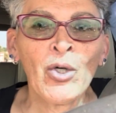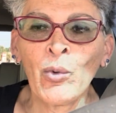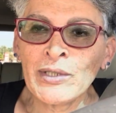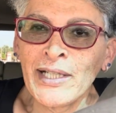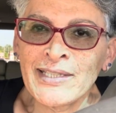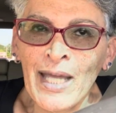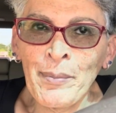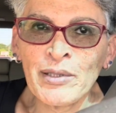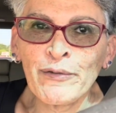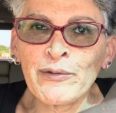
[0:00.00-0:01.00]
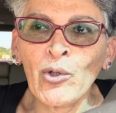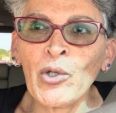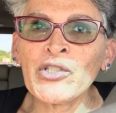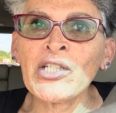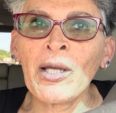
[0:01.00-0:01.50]
When I tap on the
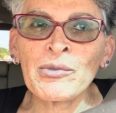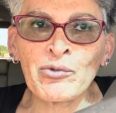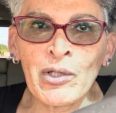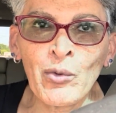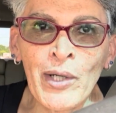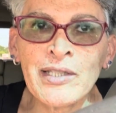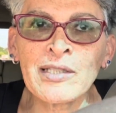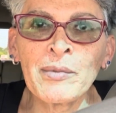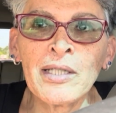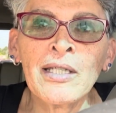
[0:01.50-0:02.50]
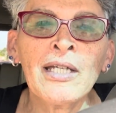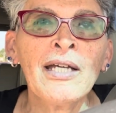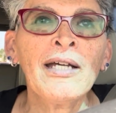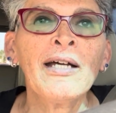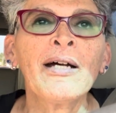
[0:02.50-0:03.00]
floor, she comes right away to me.
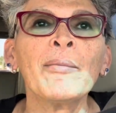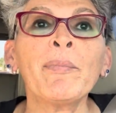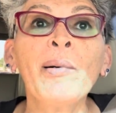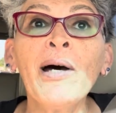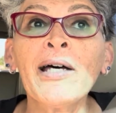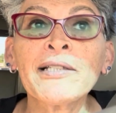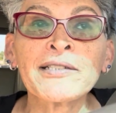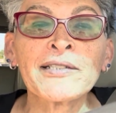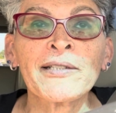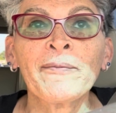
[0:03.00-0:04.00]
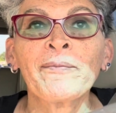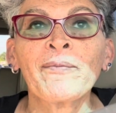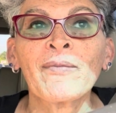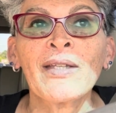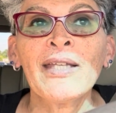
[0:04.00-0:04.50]
But
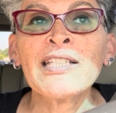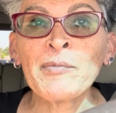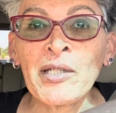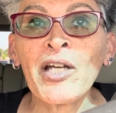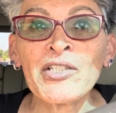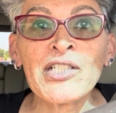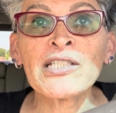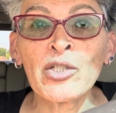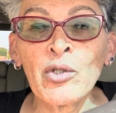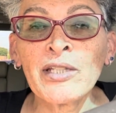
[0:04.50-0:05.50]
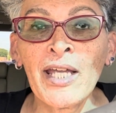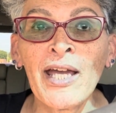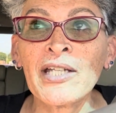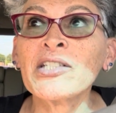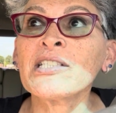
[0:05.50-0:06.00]
it's because she's a good
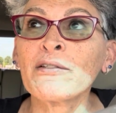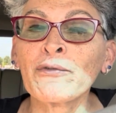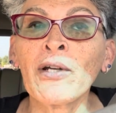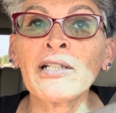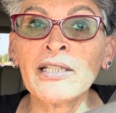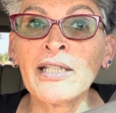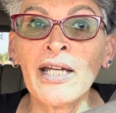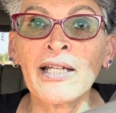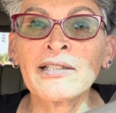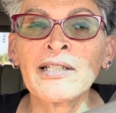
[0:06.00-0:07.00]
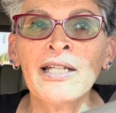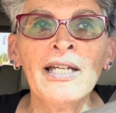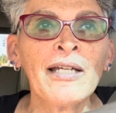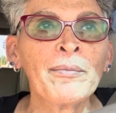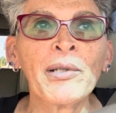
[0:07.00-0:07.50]
cat. She's a friendly cat.
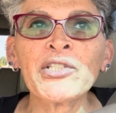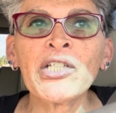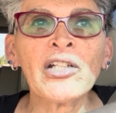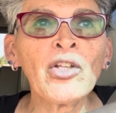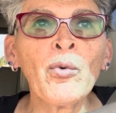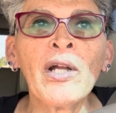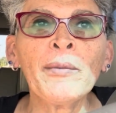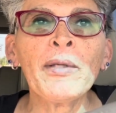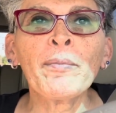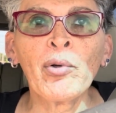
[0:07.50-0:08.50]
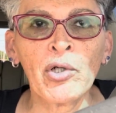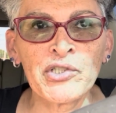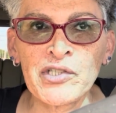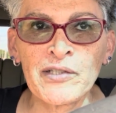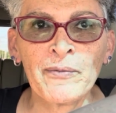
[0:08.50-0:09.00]
But she doesn't want to be pushed.